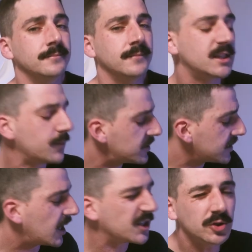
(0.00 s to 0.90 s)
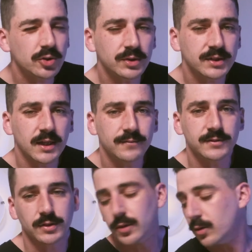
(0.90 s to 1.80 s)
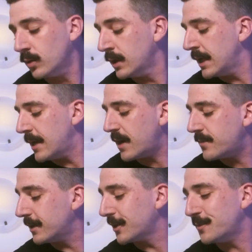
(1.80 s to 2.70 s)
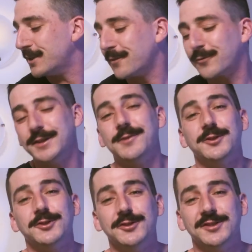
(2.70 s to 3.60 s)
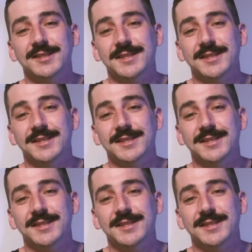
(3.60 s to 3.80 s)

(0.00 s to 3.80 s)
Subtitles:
It's mostly unusual stuff, so it might be a little bit different than what you're used to seeing.